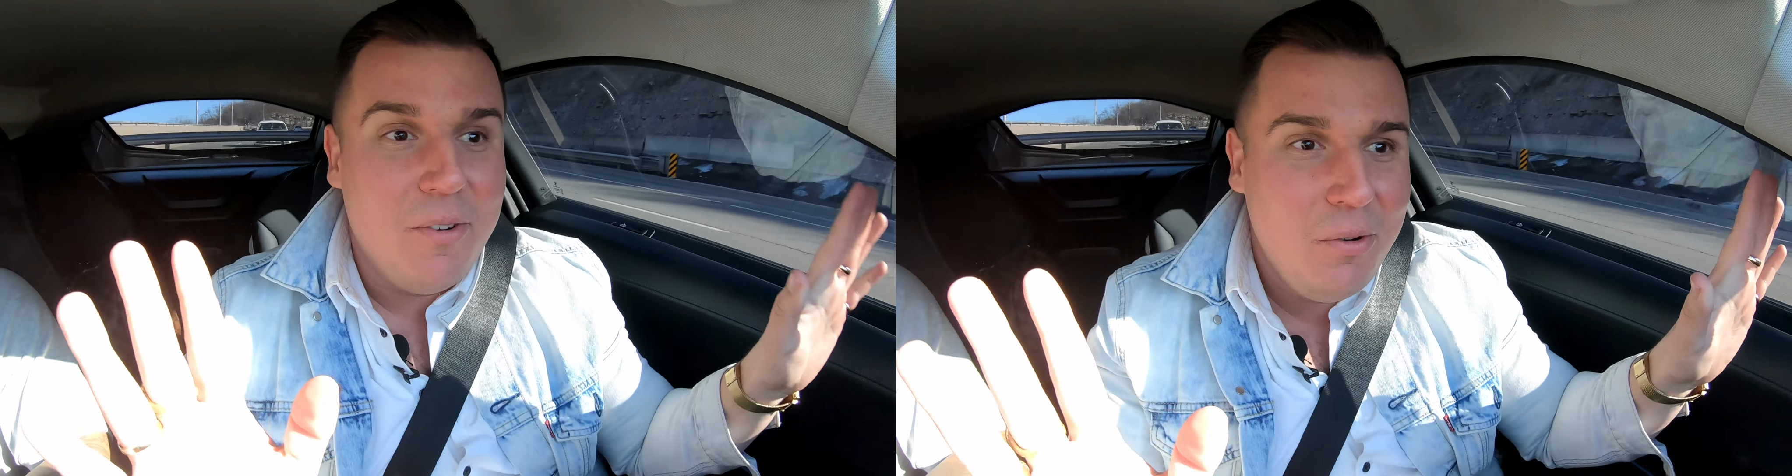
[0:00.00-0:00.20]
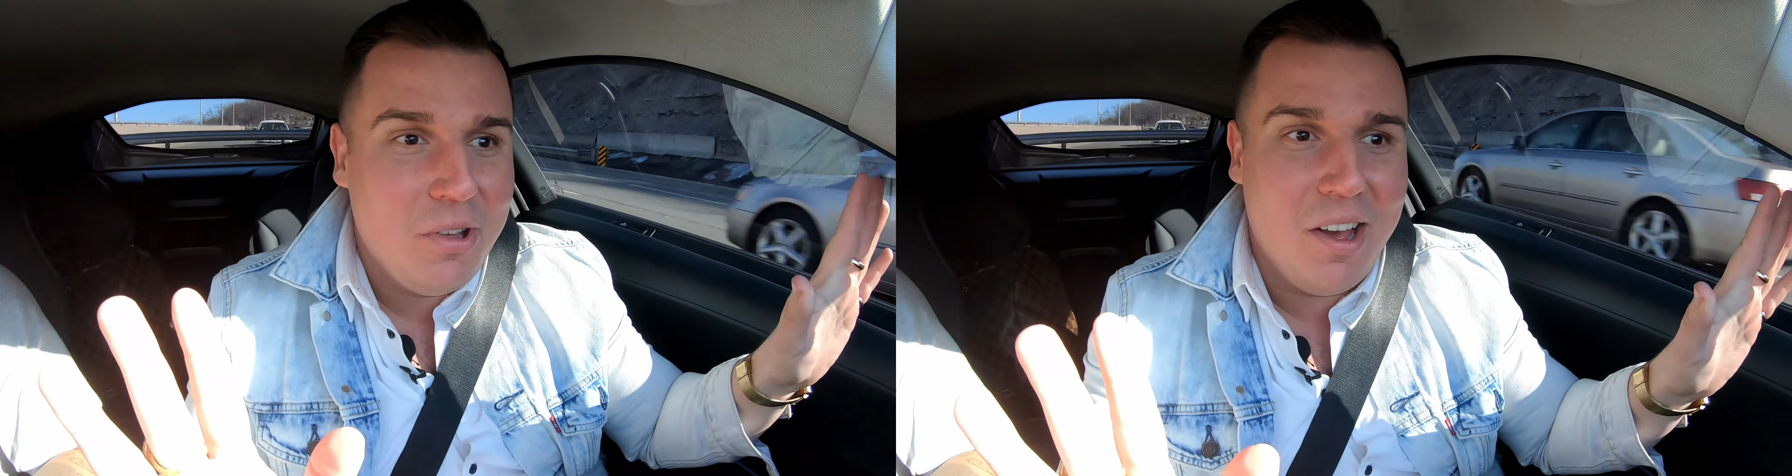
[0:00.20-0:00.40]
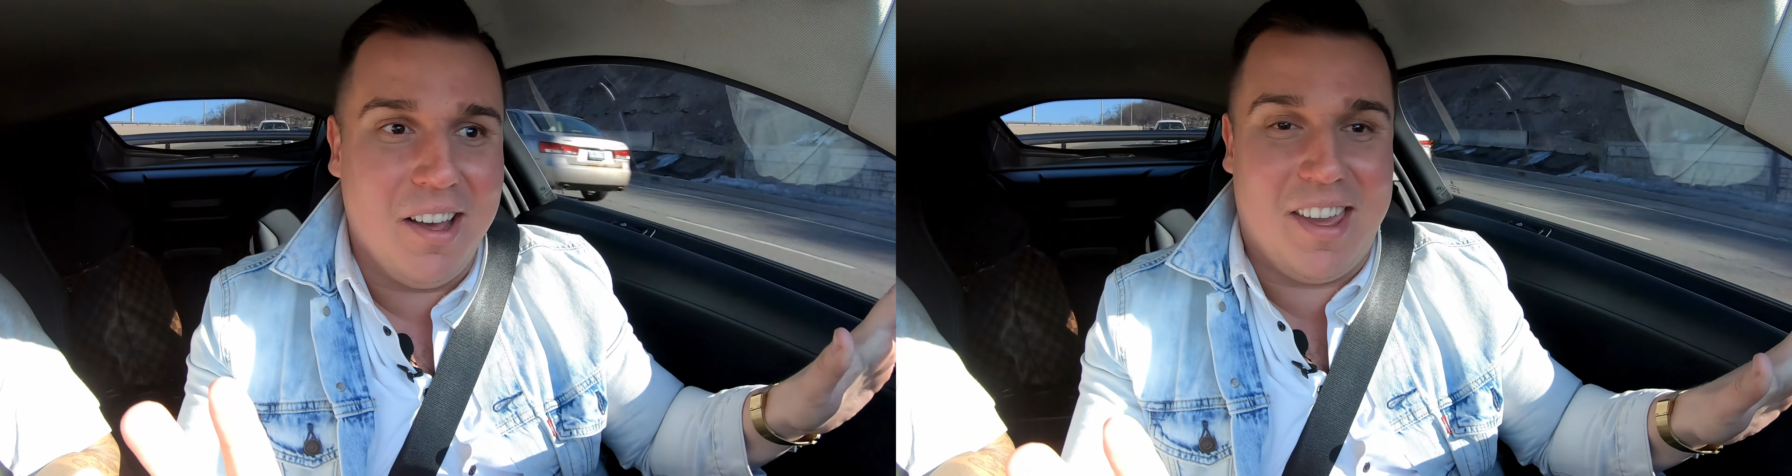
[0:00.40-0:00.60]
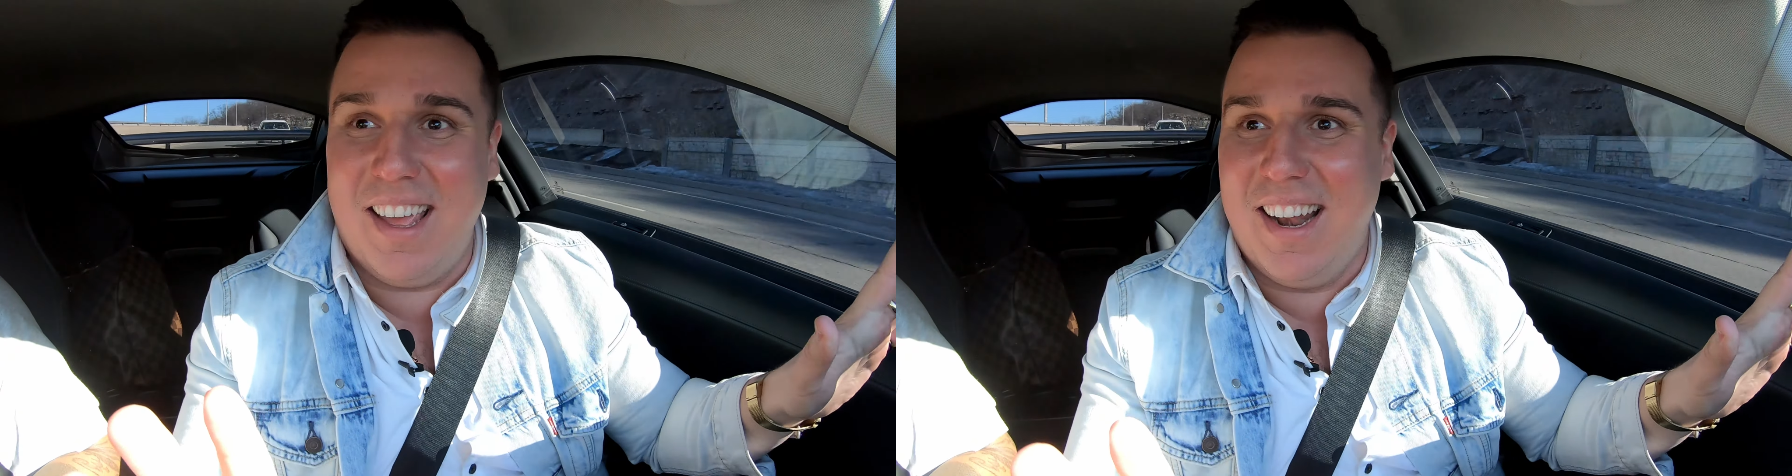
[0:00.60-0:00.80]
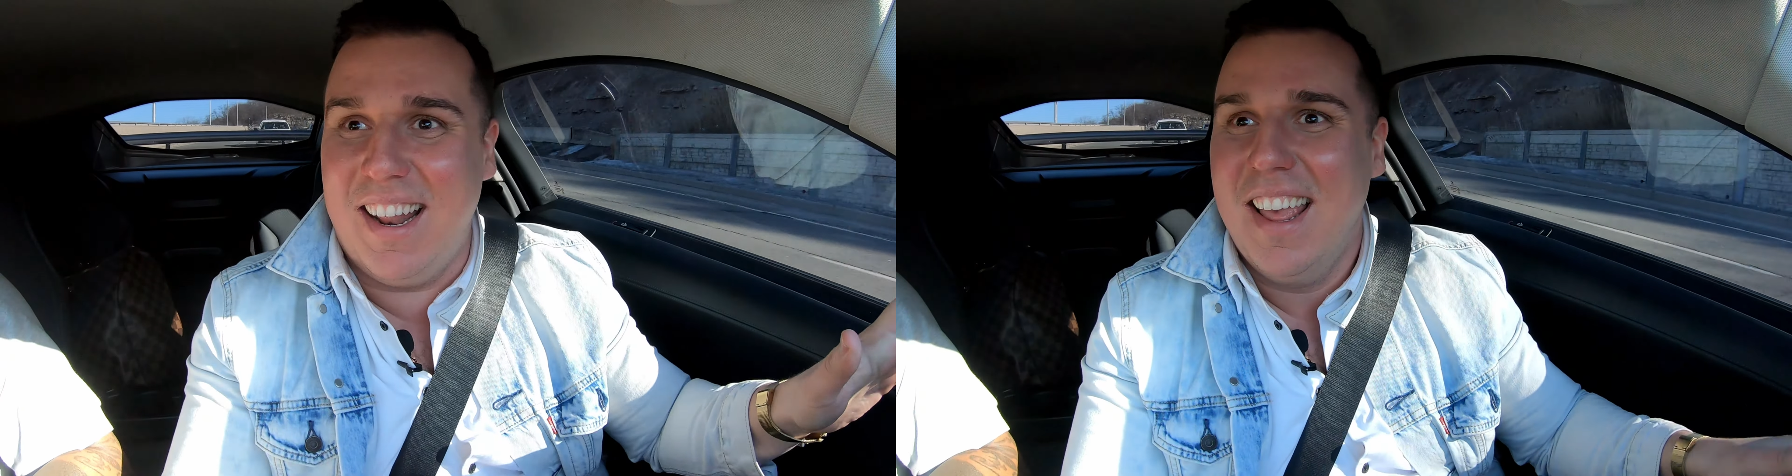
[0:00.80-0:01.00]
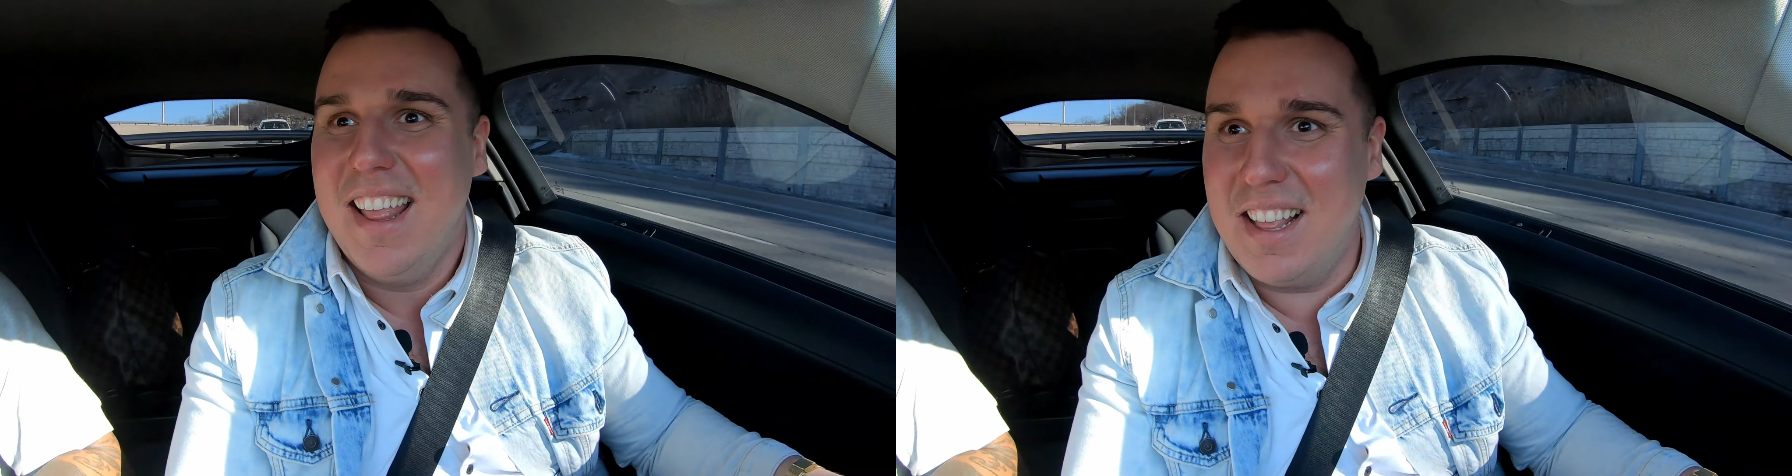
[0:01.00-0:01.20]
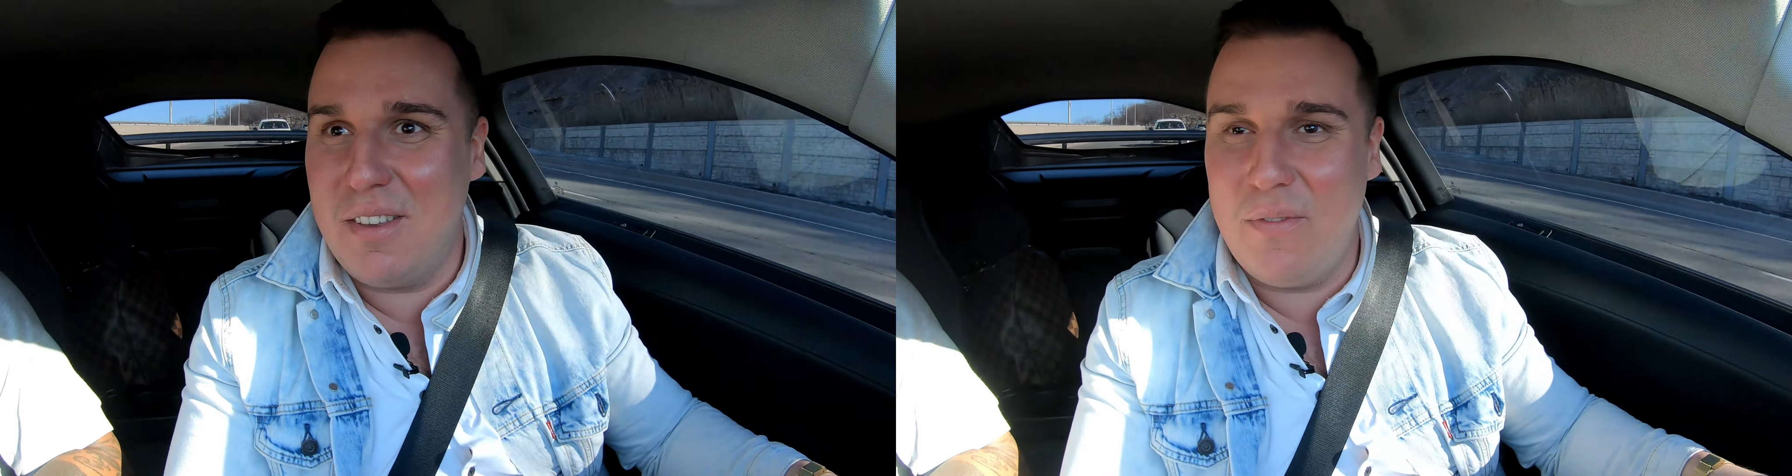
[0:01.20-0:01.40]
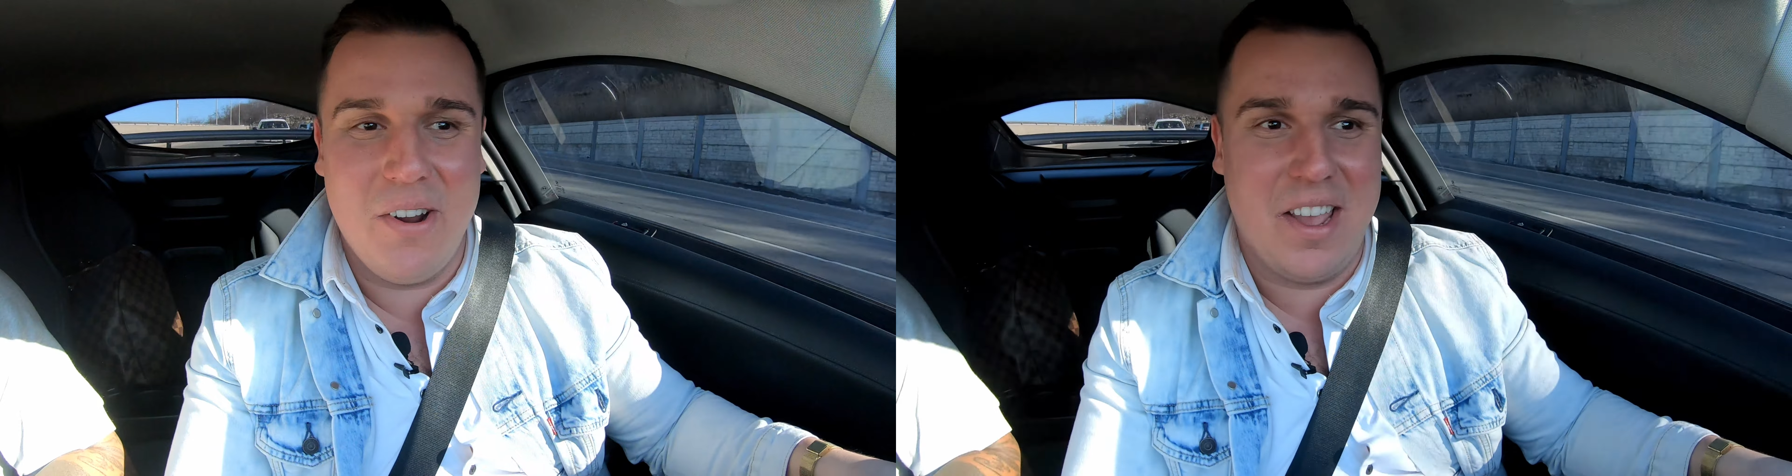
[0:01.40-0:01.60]
Who's honking? That's
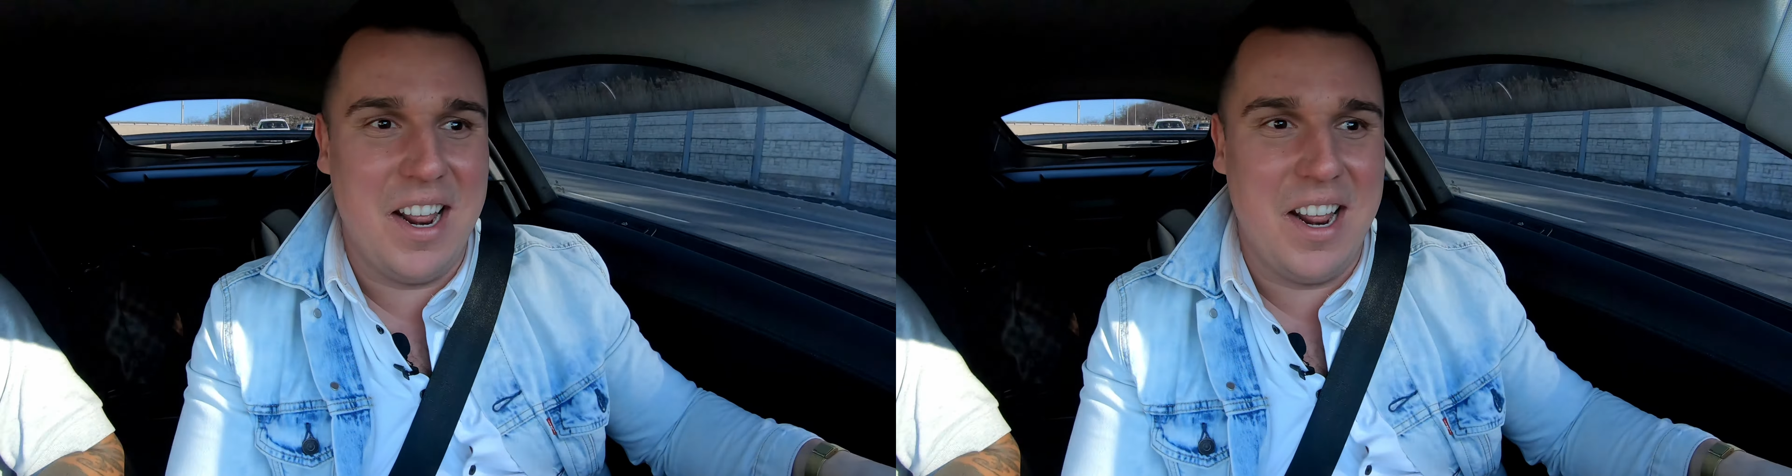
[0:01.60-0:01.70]
a very